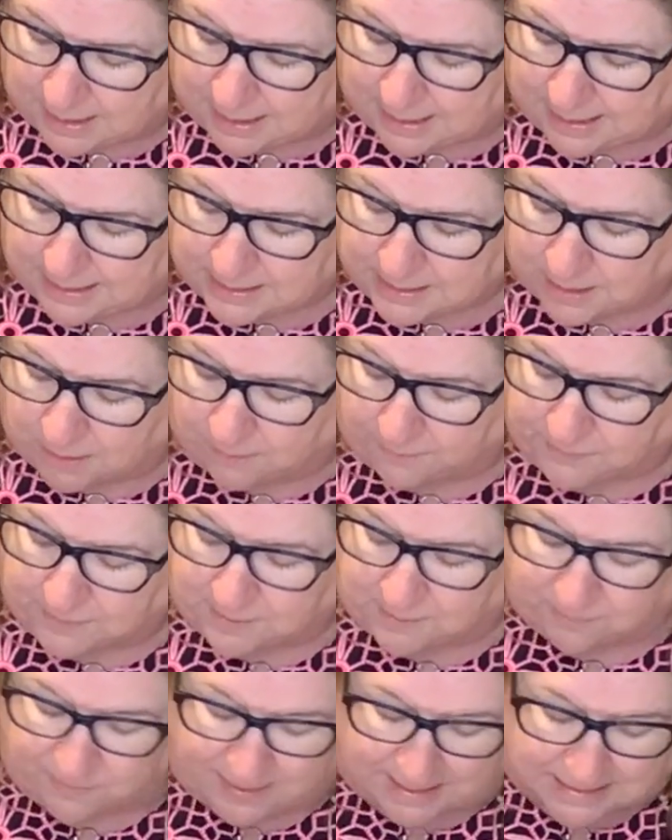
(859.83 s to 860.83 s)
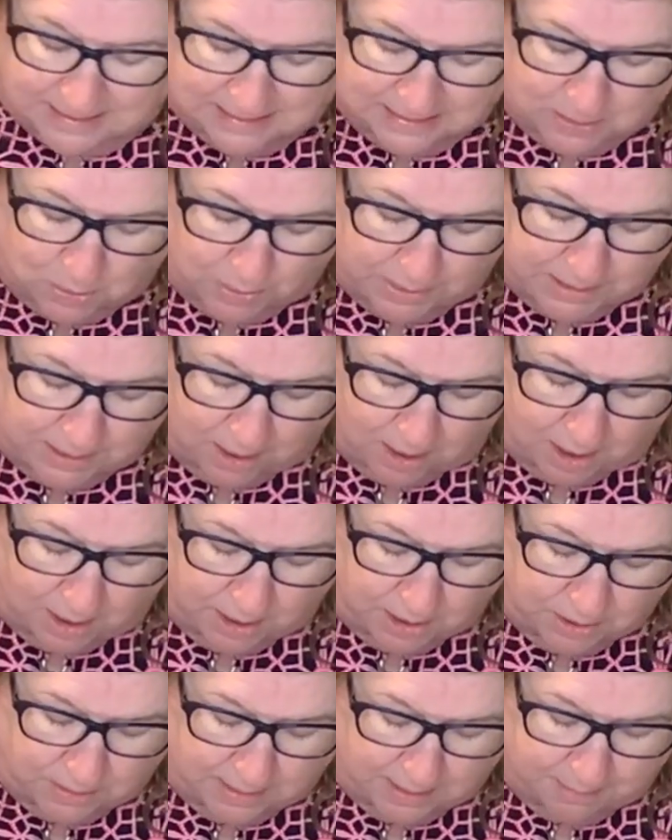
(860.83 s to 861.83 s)
you know, if the defense is going to
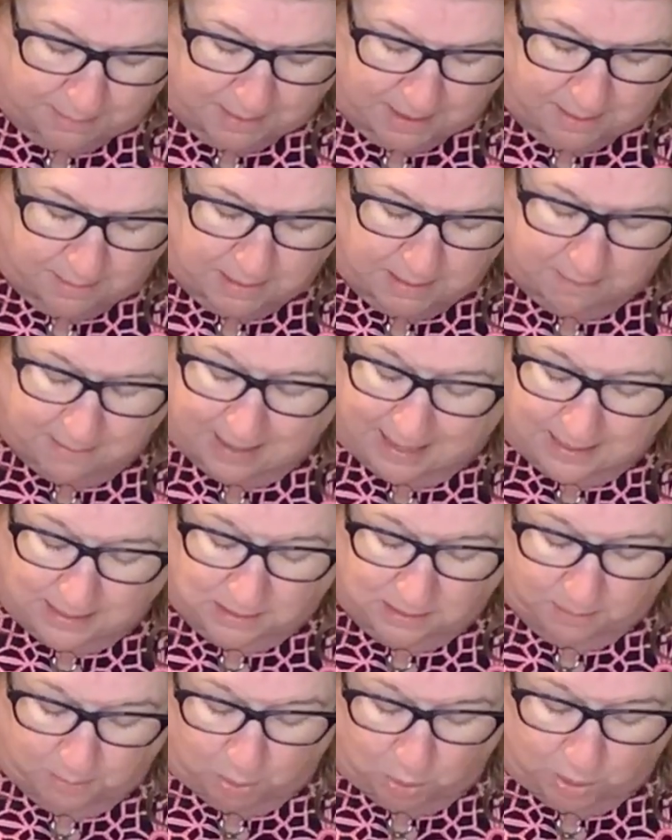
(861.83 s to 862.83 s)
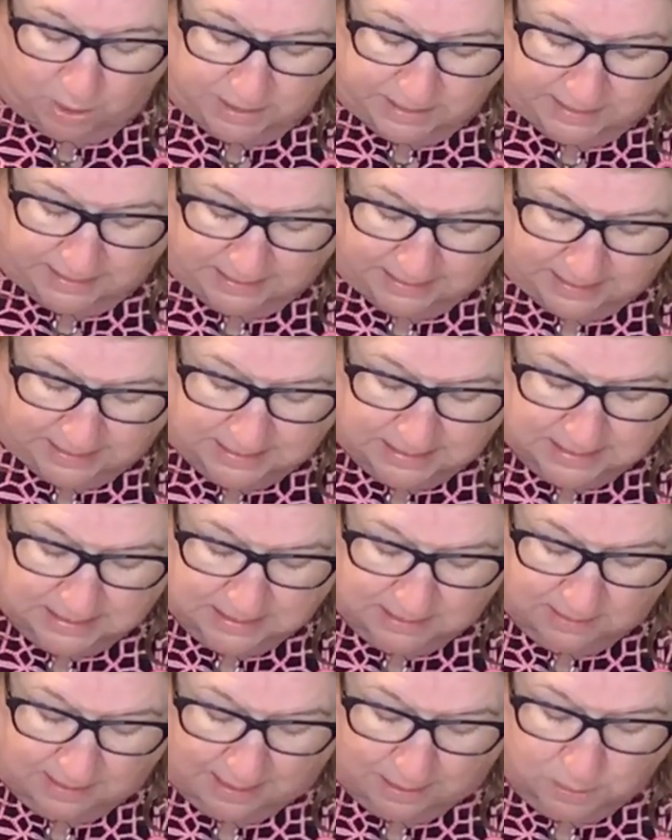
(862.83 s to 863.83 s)
argue that maybe Macklemore did this
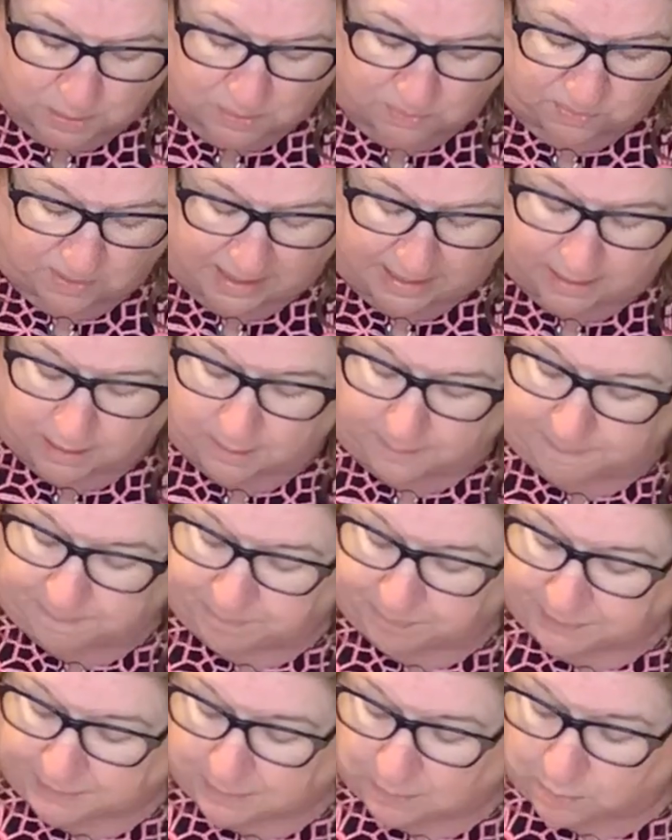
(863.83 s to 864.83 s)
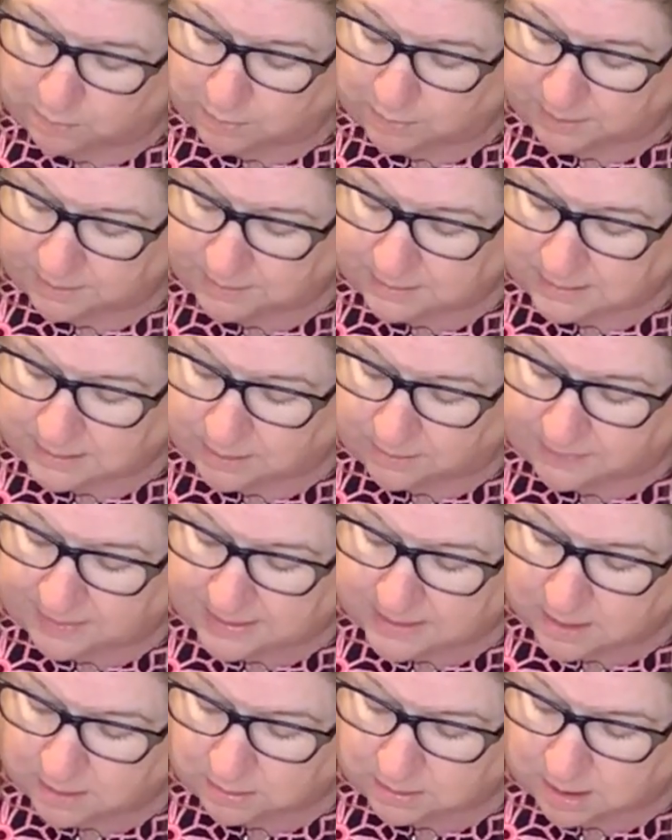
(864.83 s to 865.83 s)
house fire, well, you know, they
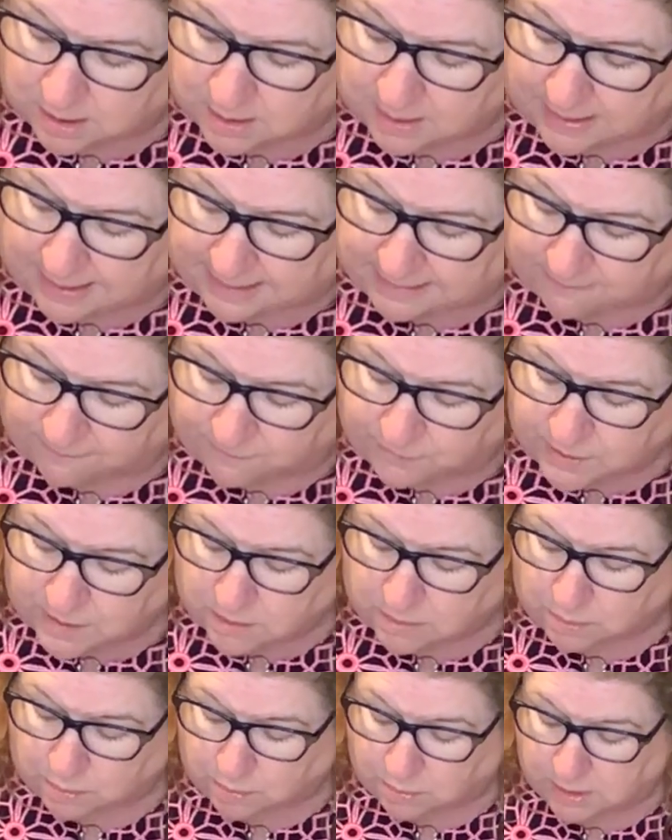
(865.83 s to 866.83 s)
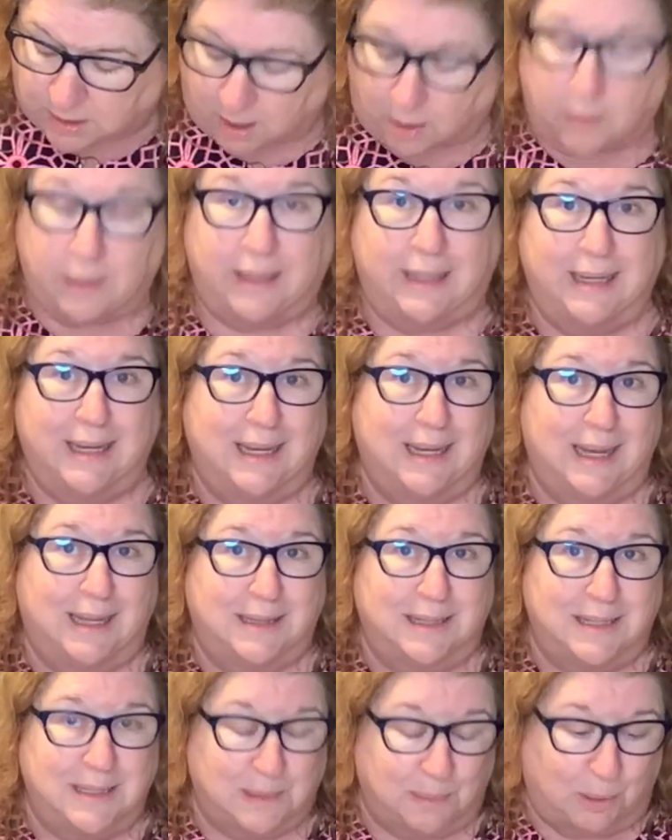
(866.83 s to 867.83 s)
no longer had a feud going at
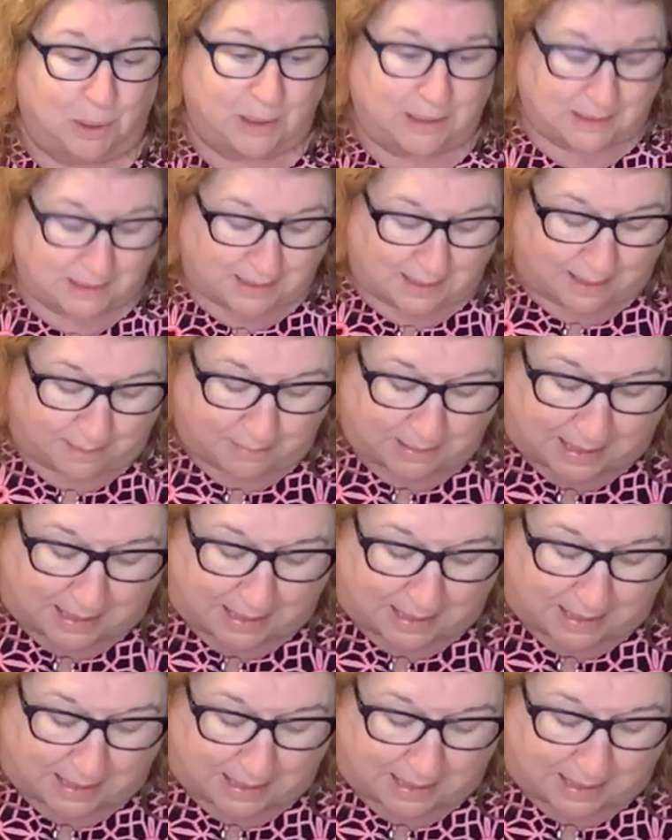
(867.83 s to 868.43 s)
this point in time.